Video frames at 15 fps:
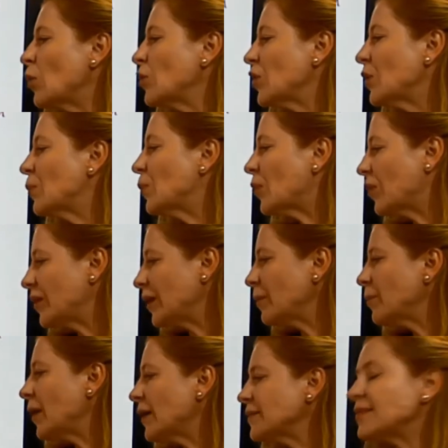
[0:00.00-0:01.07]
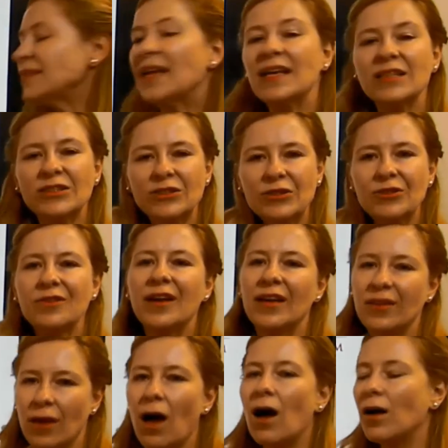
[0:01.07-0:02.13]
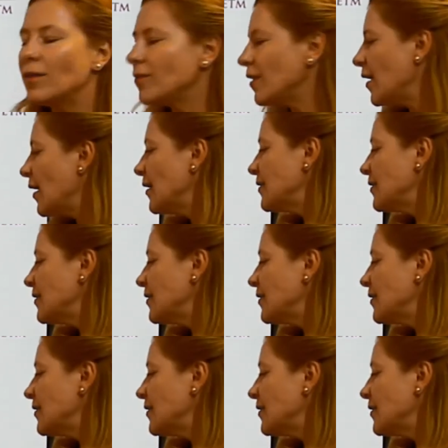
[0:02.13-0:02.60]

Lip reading: your boarding pass as you get on.